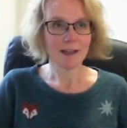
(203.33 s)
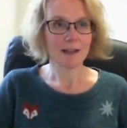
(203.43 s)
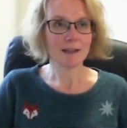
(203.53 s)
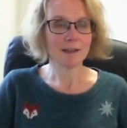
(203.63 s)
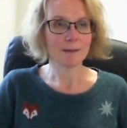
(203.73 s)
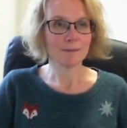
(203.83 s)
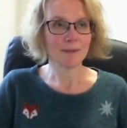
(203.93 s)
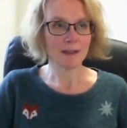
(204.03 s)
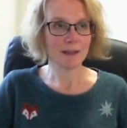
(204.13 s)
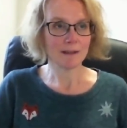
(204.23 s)

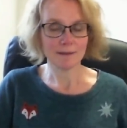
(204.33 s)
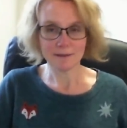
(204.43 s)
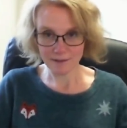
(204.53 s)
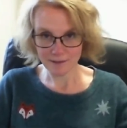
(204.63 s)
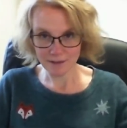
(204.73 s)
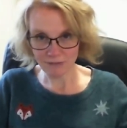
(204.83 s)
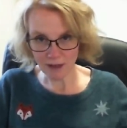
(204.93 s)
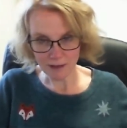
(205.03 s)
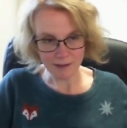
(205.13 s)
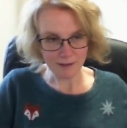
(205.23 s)
Then the
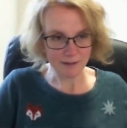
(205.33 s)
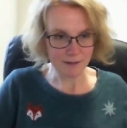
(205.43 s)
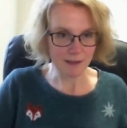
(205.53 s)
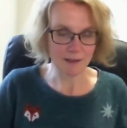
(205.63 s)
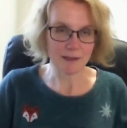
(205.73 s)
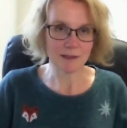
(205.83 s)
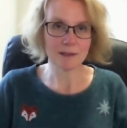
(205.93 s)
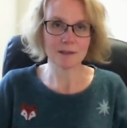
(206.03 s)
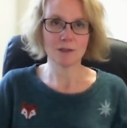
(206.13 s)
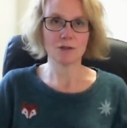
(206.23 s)
Wraith still in
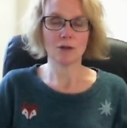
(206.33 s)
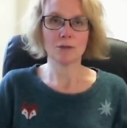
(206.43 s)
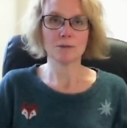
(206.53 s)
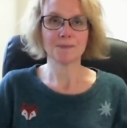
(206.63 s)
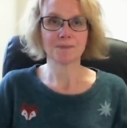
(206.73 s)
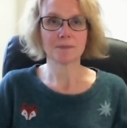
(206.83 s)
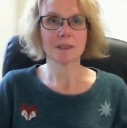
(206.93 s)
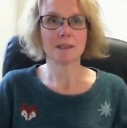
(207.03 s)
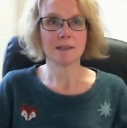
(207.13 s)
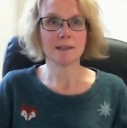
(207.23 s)
control
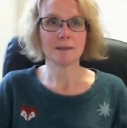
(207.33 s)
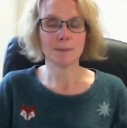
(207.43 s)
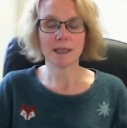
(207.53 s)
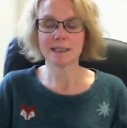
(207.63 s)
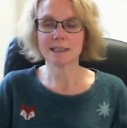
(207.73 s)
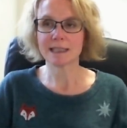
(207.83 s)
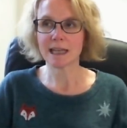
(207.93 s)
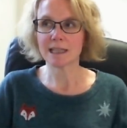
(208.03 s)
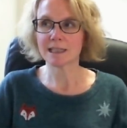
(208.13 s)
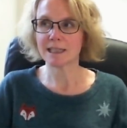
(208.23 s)
in the Pegasus
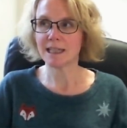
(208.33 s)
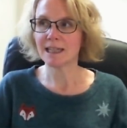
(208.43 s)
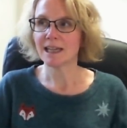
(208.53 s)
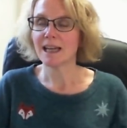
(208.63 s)
Galaxy,